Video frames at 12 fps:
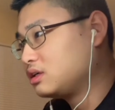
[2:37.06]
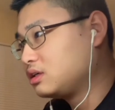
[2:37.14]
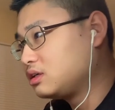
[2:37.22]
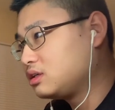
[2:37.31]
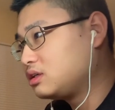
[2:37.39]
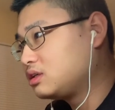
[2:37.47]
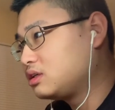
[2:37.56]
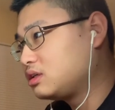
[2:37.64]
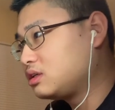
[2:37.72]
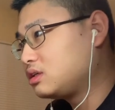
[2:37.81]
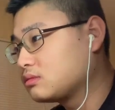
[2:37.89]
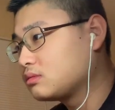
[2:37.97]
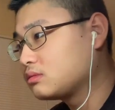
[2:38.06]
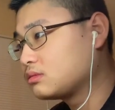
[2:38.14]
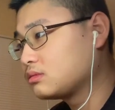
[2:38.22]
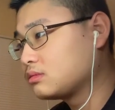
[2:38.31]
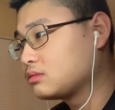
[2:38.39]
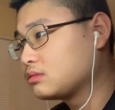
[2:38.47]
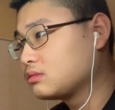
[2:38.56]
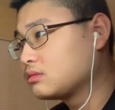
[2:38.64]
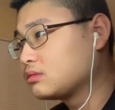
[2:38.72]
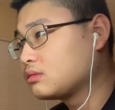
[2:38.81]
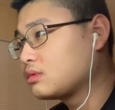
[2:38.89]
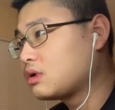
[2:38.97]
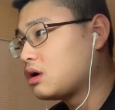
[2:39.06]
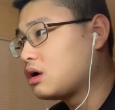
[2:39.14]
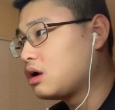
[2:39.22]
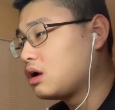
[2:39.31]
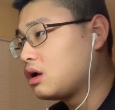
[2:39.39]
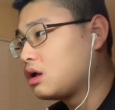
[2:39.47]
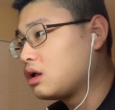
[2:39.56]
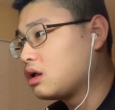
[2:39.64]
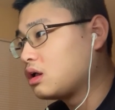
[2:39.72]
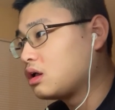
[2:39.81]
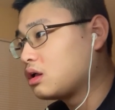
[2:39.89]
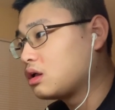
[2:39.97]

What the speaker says: [no speech]